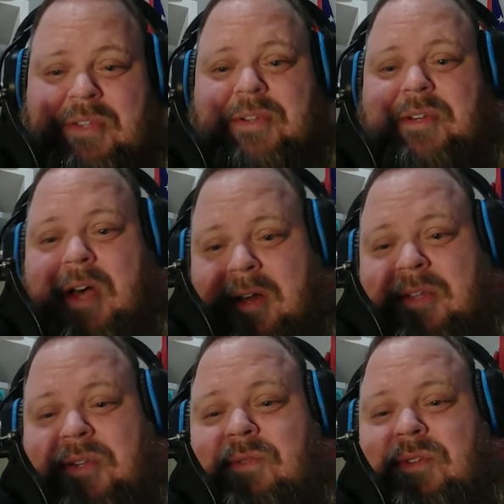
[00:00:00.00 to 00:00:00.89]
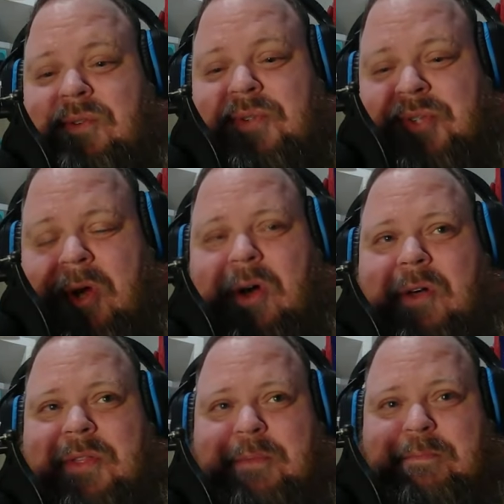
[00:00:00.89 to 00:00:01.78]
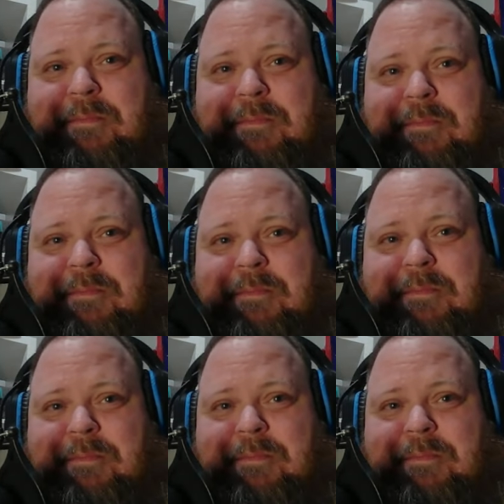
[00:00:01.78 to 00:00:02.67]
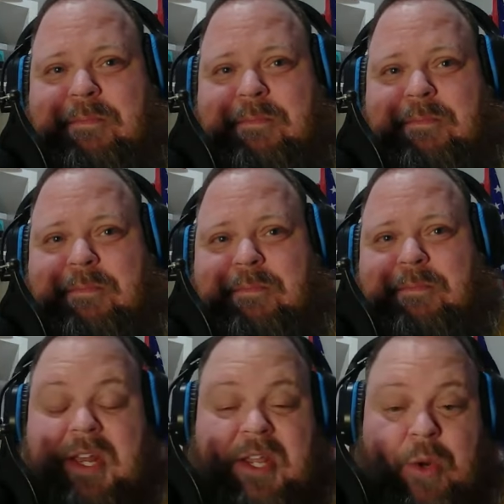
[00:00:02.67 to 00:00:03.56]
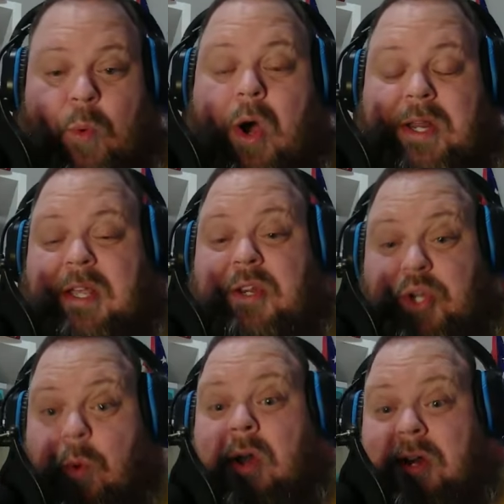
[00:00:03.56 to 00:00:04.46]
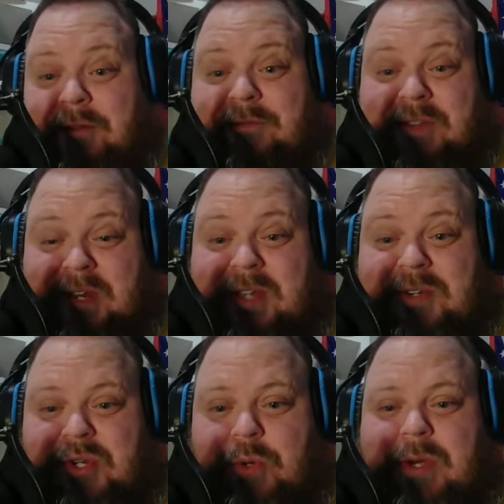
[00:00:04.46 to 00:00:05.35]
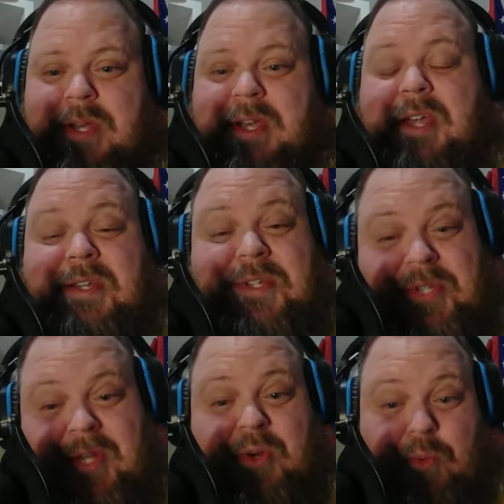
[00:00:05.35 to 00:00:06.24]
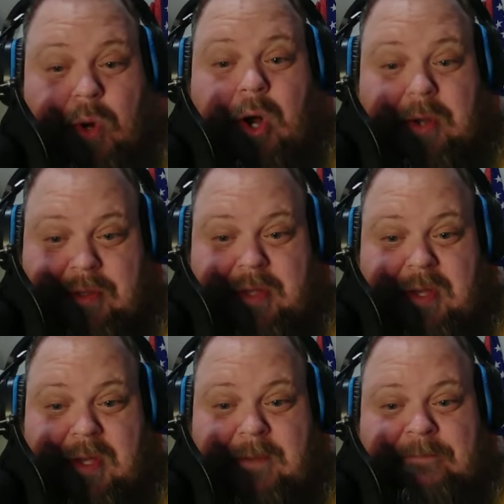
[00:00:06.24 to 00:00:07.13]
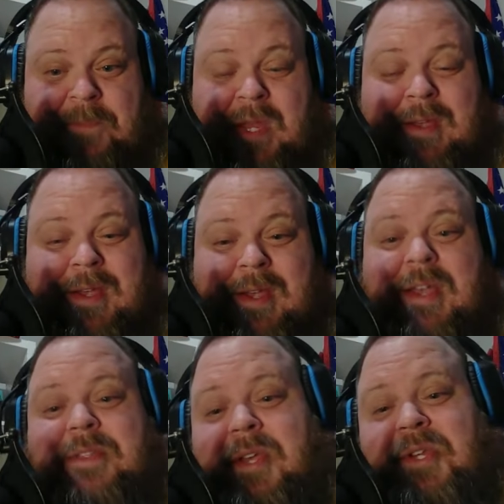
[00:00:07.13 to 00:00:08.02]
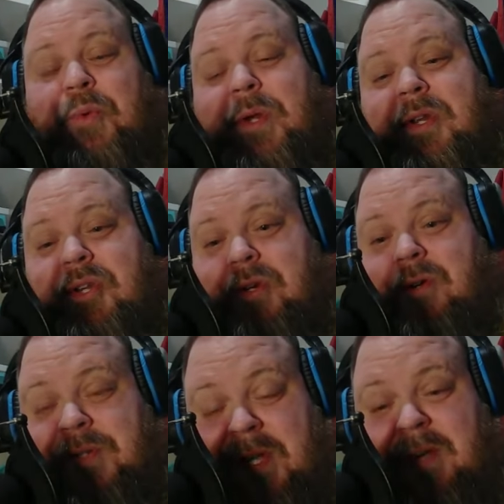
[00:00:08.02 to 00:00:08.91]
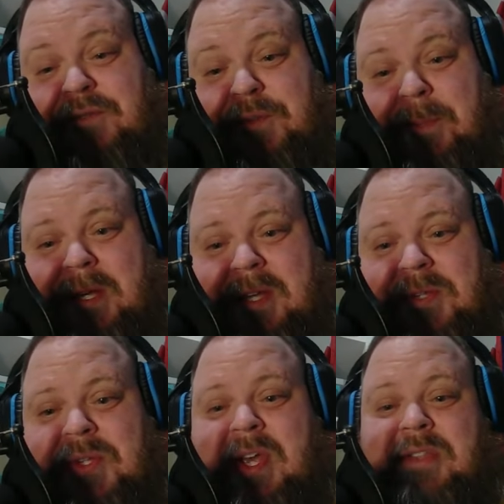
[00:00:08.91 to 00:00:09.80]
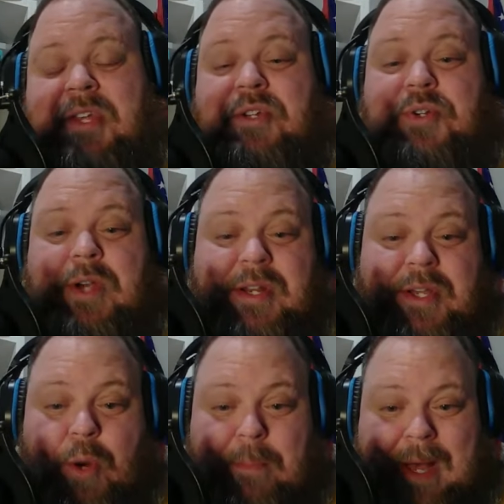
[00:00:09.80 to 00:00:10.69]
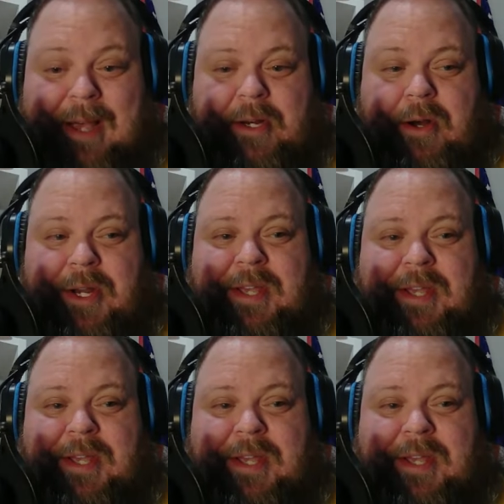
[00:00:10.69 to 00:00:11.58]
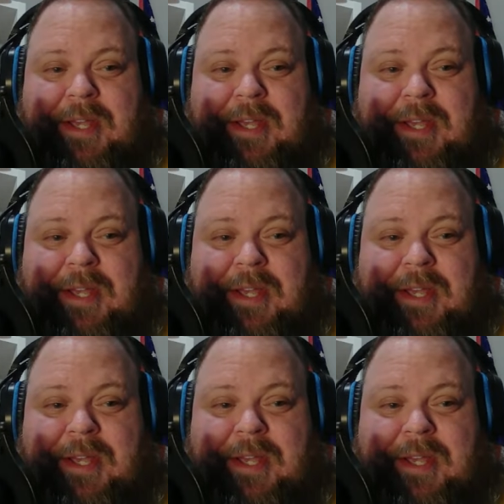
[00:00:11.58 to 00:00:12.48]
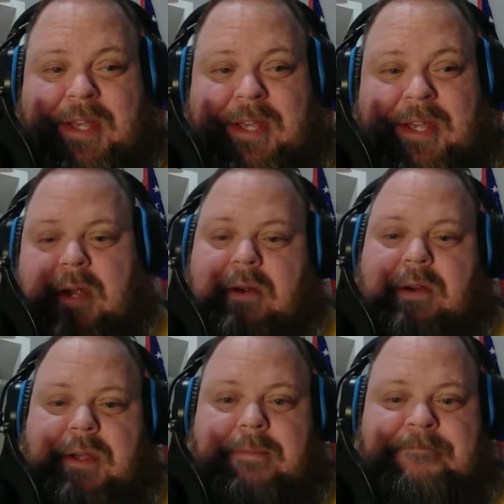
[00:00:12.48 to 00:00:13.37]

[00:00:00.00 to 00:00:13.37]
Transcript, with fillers: You got you you saw the beef between Sexton and Iwani, and you wanted to feed into it, and you said the wrong thing. Then you went into your safe space, and then you tried to go back on it, and then you announced you were retiring.